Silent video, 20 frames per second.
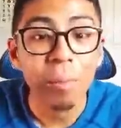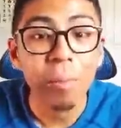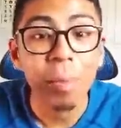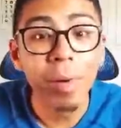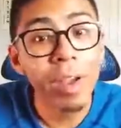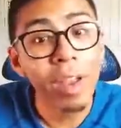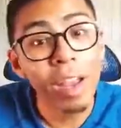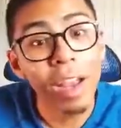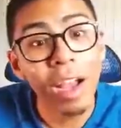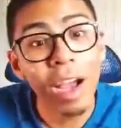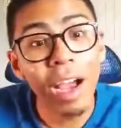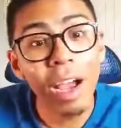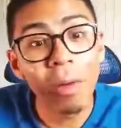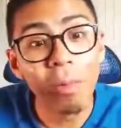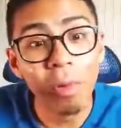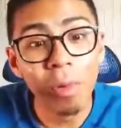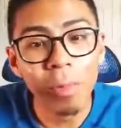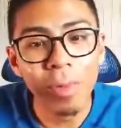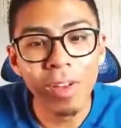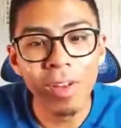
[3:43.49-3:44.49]
But I
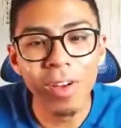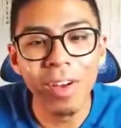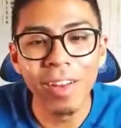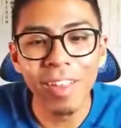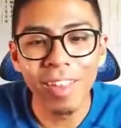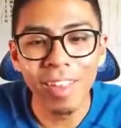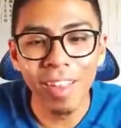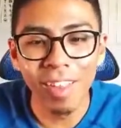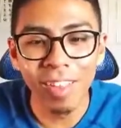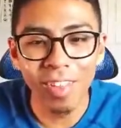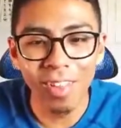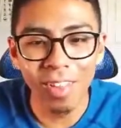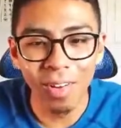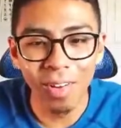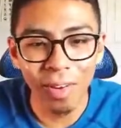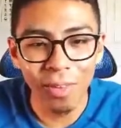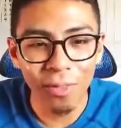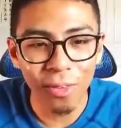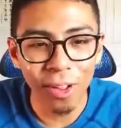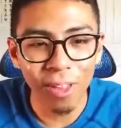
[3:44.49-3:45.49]
will be honest, in
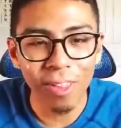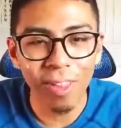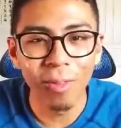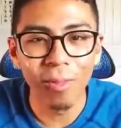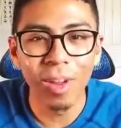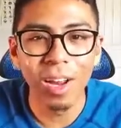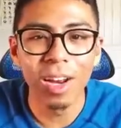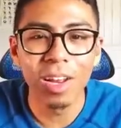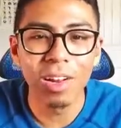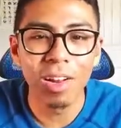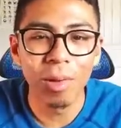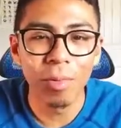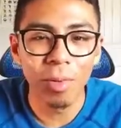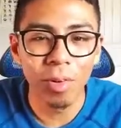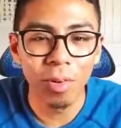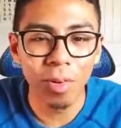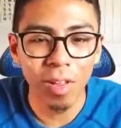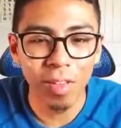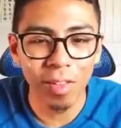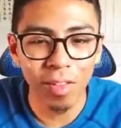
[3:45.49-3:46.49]
certain fights that we're going to come
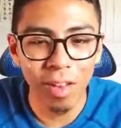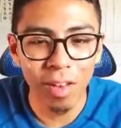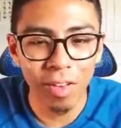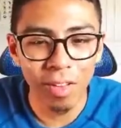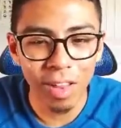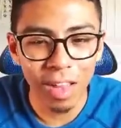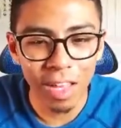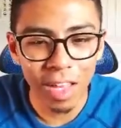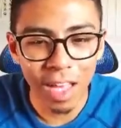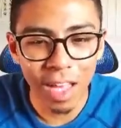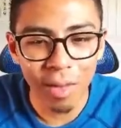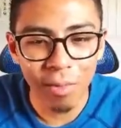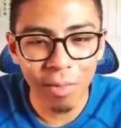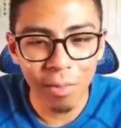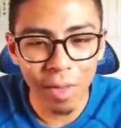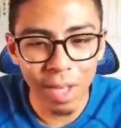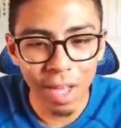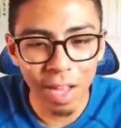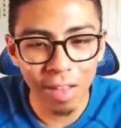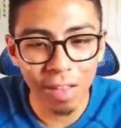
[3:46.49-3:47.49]
across later in the game,
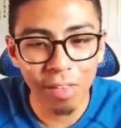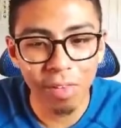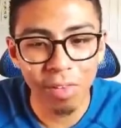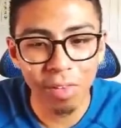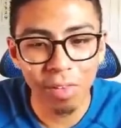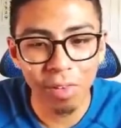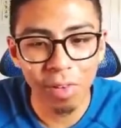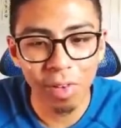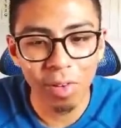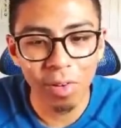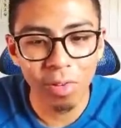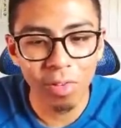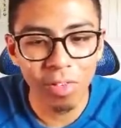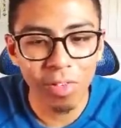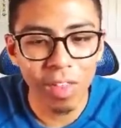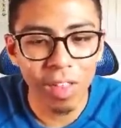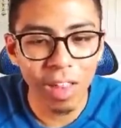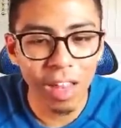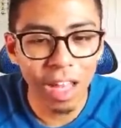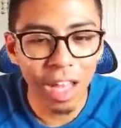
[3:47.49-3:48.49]
when we get
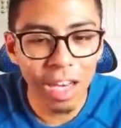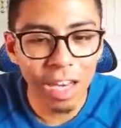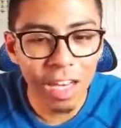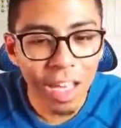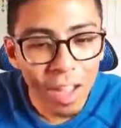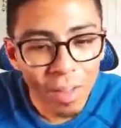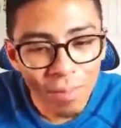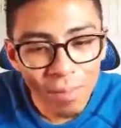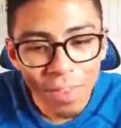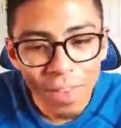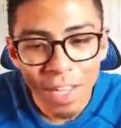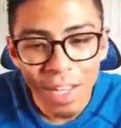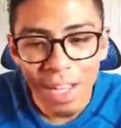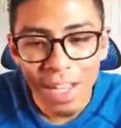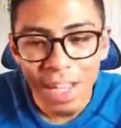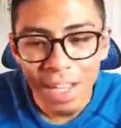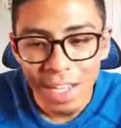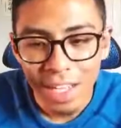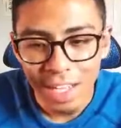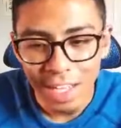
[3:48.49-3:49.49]
closer to the end game,
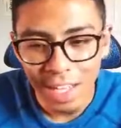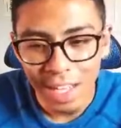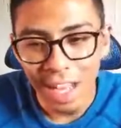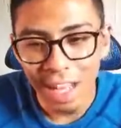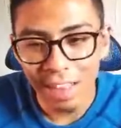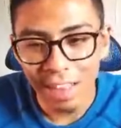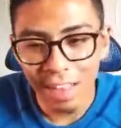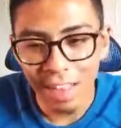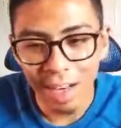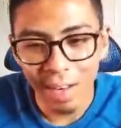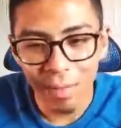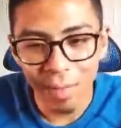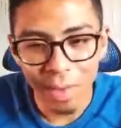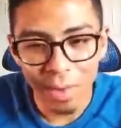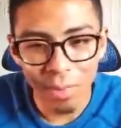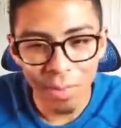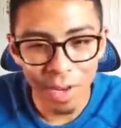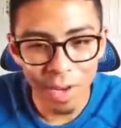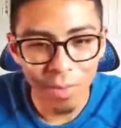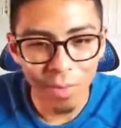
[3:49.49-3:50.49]
that's going to be
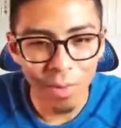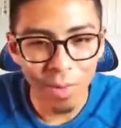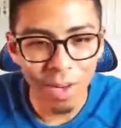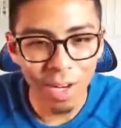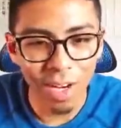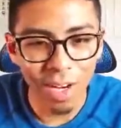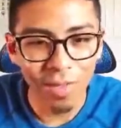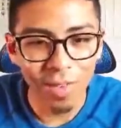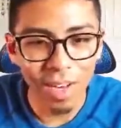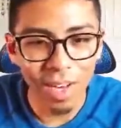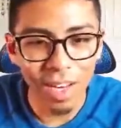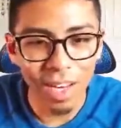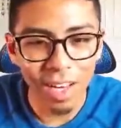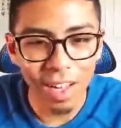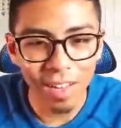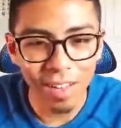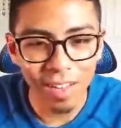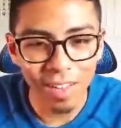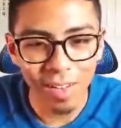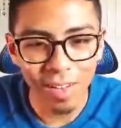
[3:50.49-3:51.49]
when we're going to be
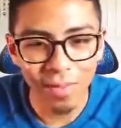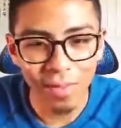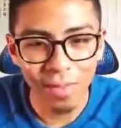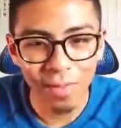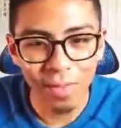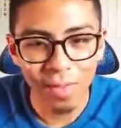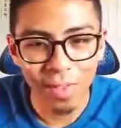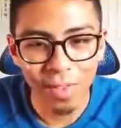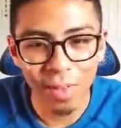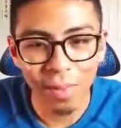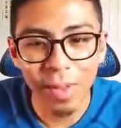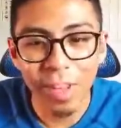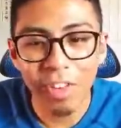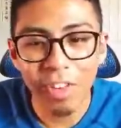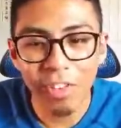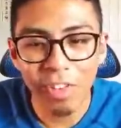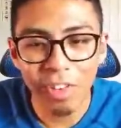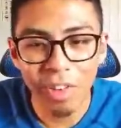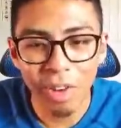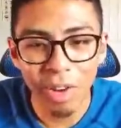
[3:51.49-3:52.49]
needing some
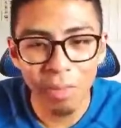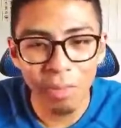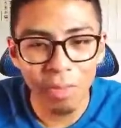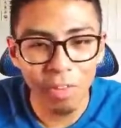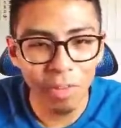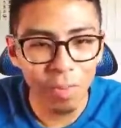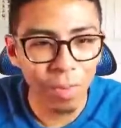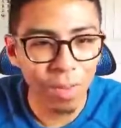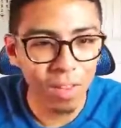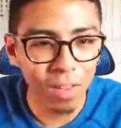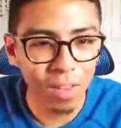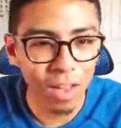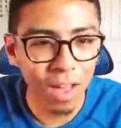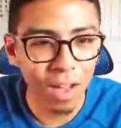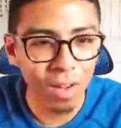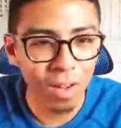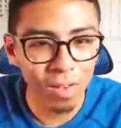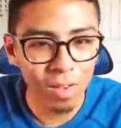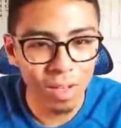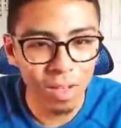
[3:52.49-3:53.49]
additional help, just because of
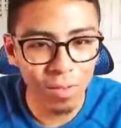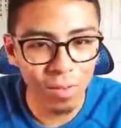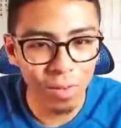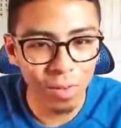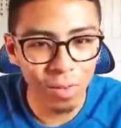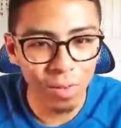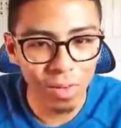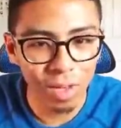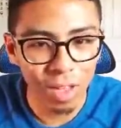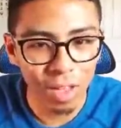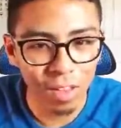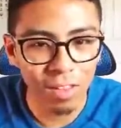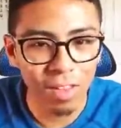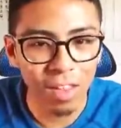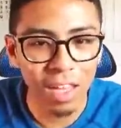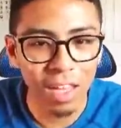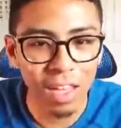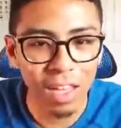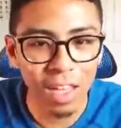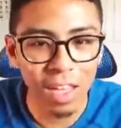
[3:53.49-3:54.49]
how difficult things
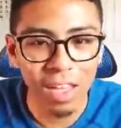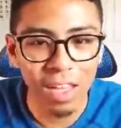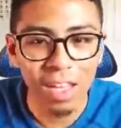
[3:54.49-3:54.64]
can get.